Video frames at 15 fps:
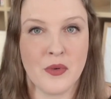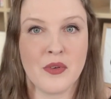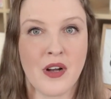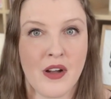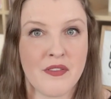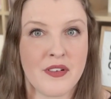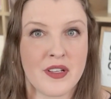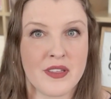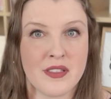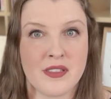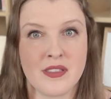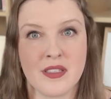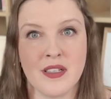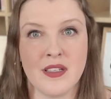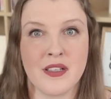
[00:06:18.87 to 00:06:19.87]
covering the
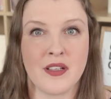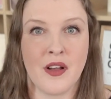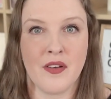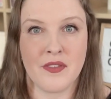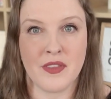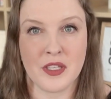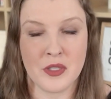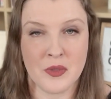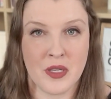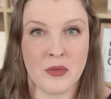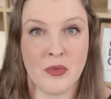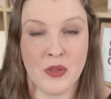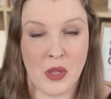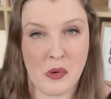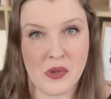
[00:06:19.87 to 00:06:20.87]
ceiling of the unit
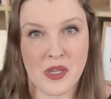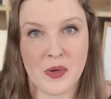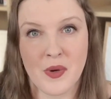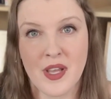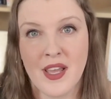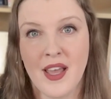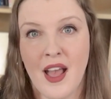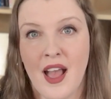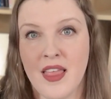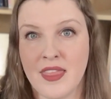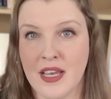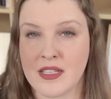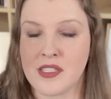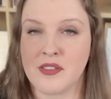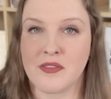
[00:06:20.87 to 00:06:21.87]
below you. And
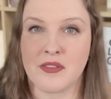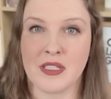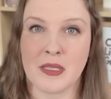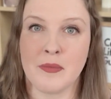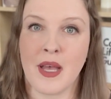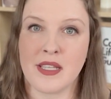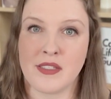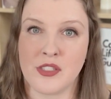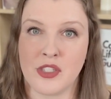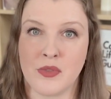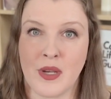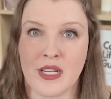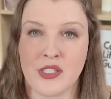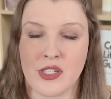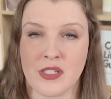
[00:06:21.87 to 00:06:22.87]
that's a really bad
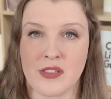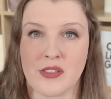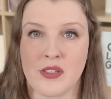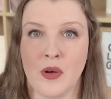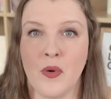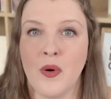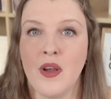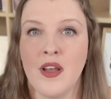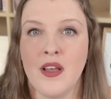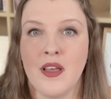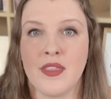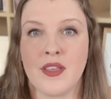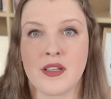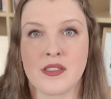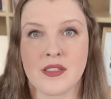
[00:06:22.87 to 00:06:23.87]
situation. So
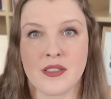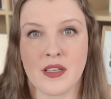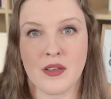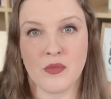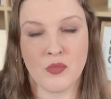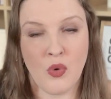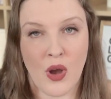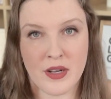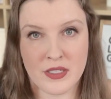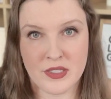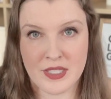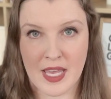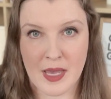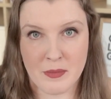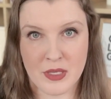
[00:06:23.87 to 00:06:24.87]
there's a water
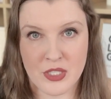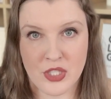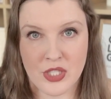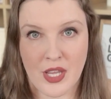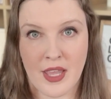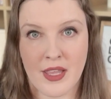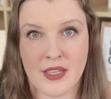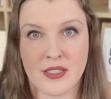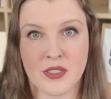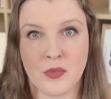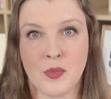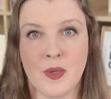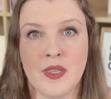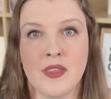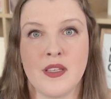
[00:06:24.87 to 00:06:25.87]
damage.
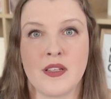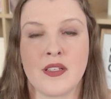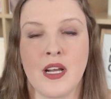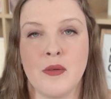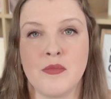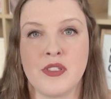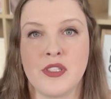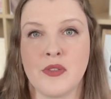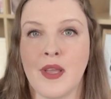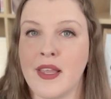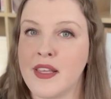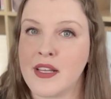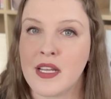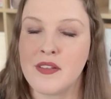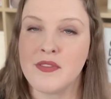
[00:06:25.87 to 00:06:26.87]
And when there comes to
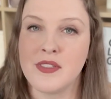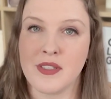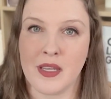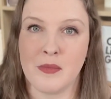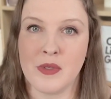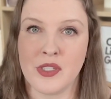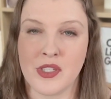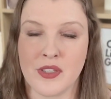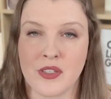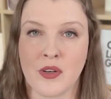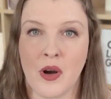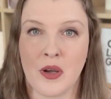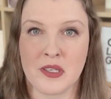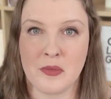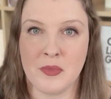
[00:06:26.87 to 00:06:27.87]
any kind of damage in the
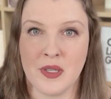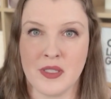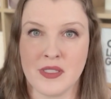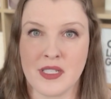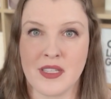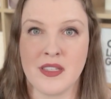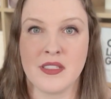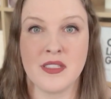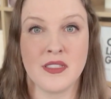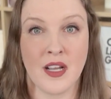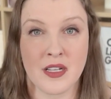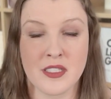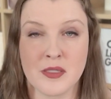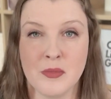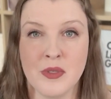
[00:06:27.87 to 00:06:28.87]
condo building, the
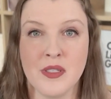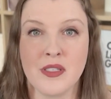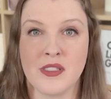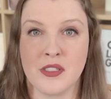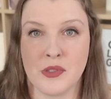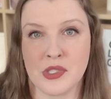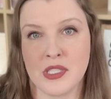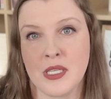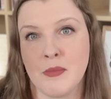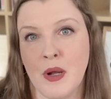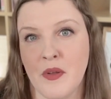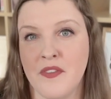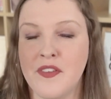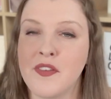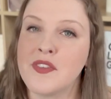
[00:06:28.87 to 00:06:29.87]
deductible is usually
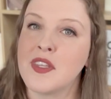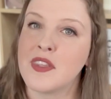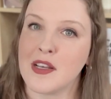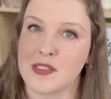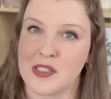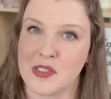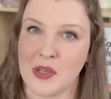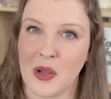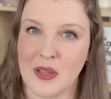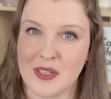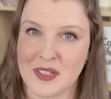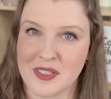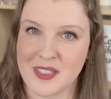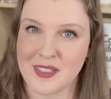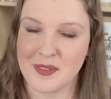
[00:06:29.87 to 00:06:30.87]
about
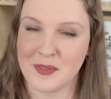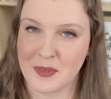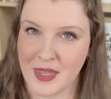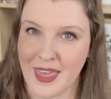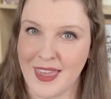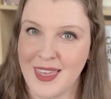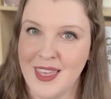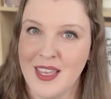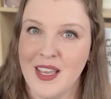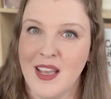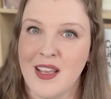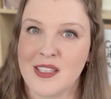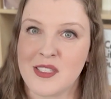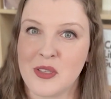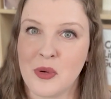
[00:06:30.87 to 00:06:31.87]
$50,000. Okay.
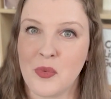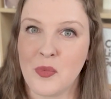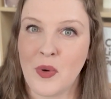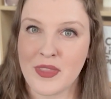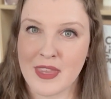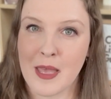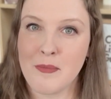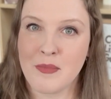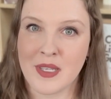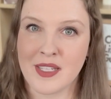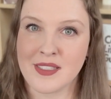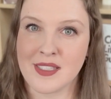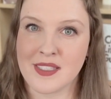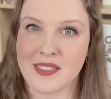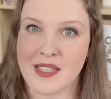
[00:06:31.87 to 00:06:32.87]
So what that
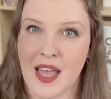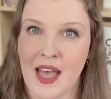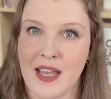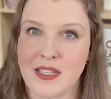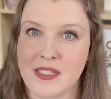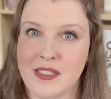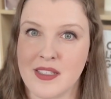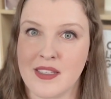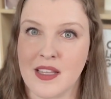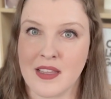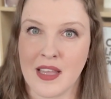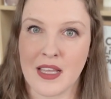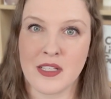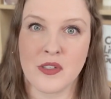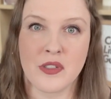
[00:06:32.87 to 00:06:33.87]
means is that the
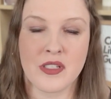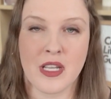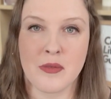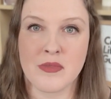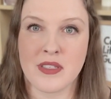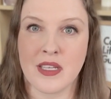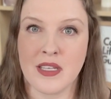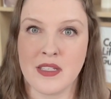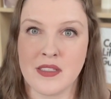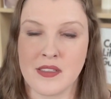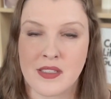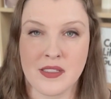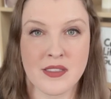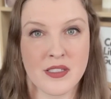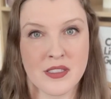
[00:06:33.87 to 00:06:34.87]
landlord comes in,
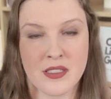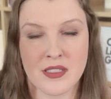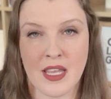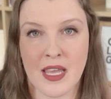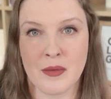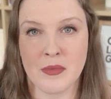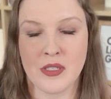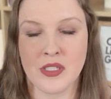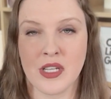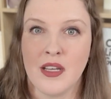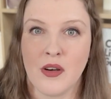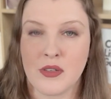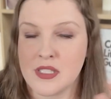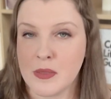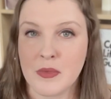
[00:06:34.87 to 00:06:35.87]
sees there's a damage,
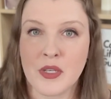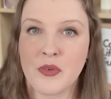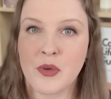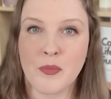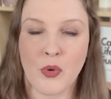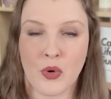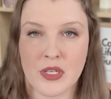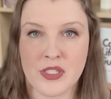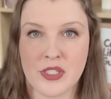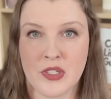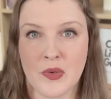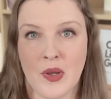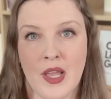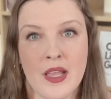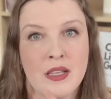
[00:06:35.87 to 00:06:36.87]
or somebody reports
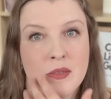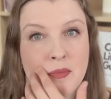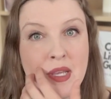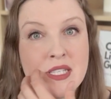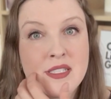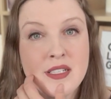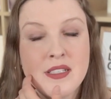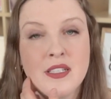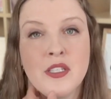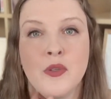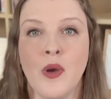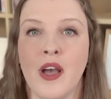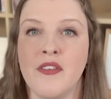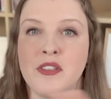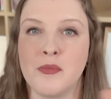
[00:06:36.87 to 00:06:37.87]
you, and basically
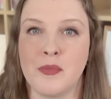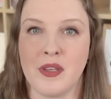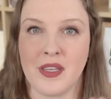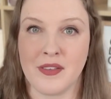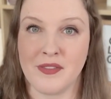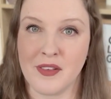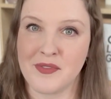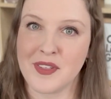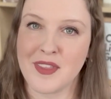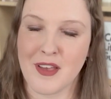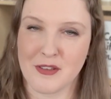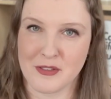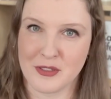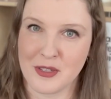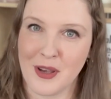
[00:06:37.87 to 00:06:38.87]
you have to pay
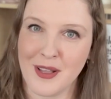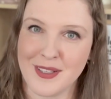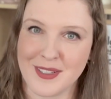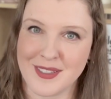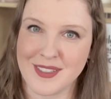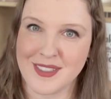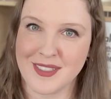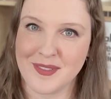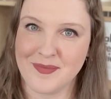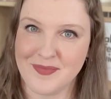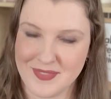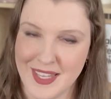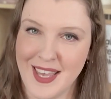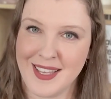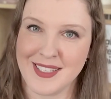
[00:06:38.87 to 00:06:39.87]
$50,000.
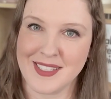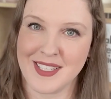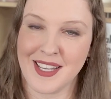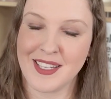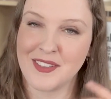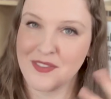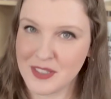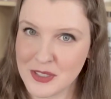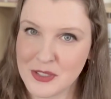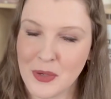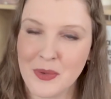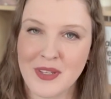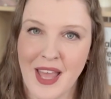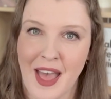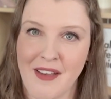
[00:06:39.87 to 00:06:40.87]
Yes, and if you
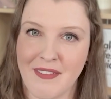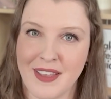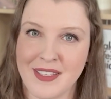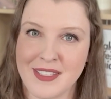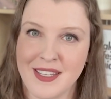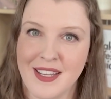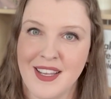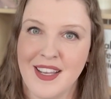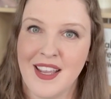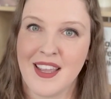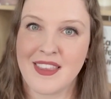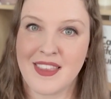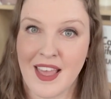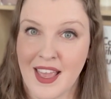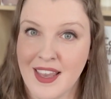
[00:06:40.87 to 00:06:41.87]
don't have it,
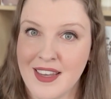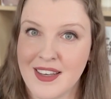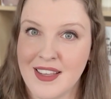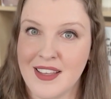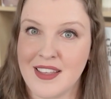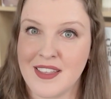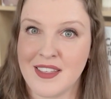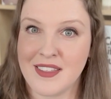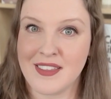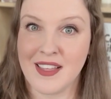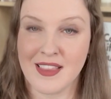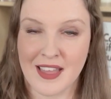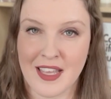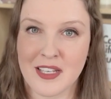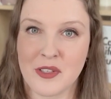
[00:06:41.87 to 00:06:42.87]
then
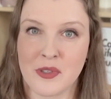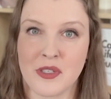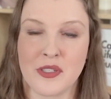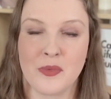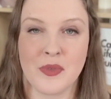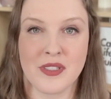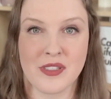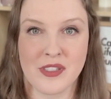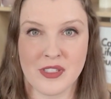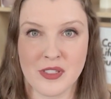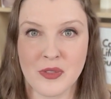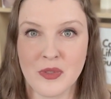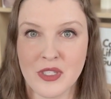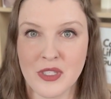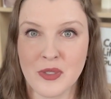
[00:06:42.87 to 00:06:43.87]
the landlord will
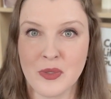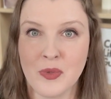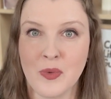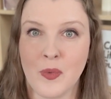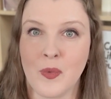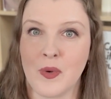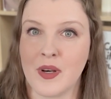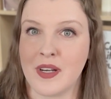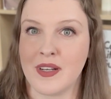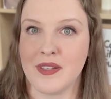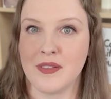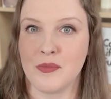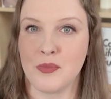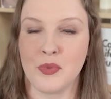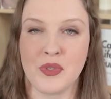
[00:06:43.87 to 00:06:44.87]
sue you
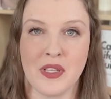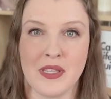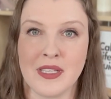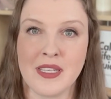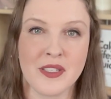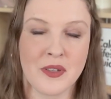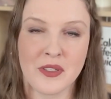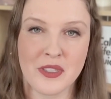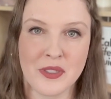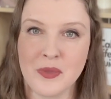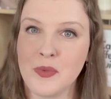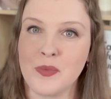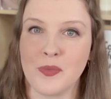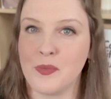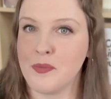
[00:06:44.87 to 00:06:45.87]
or put a lien on
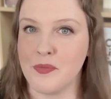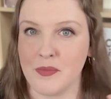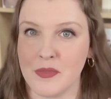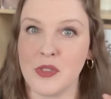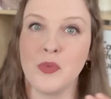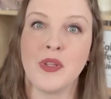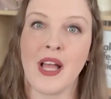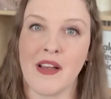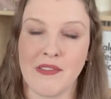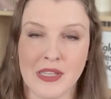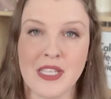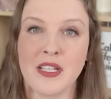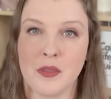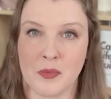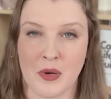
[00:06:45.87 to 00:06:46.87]
you. You will have
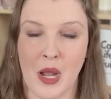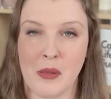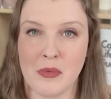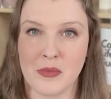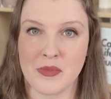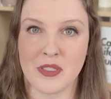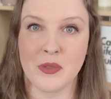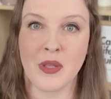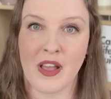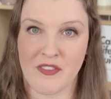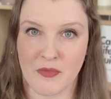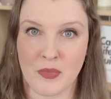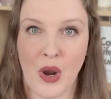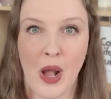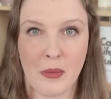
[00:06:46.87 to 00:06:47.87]
legal problems. You'll
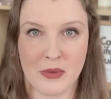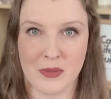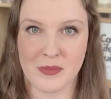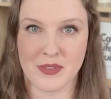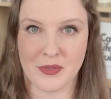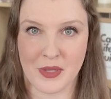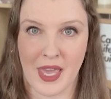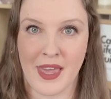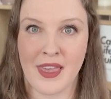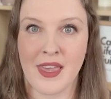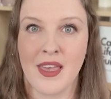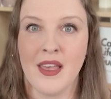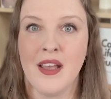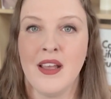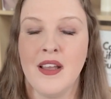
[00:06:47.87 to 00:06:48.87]
have problems, okay?